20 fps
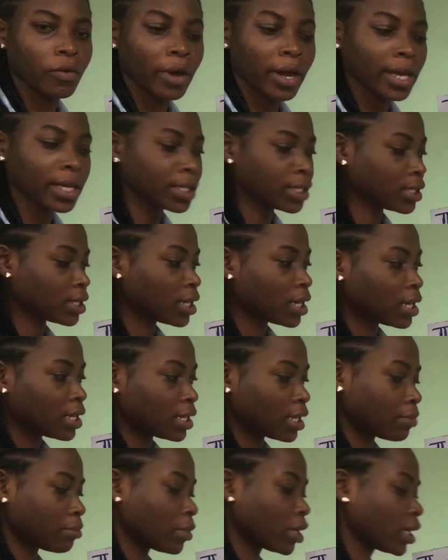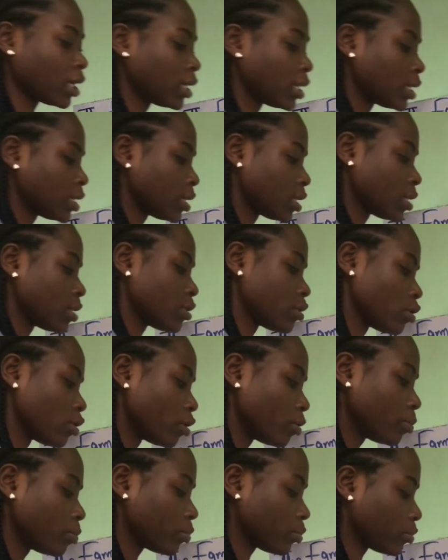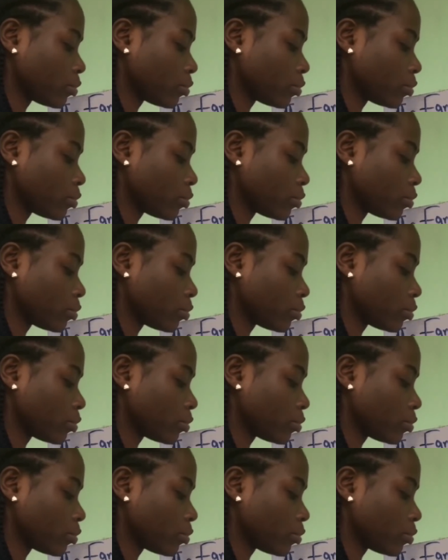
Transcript: right, let me clean this up.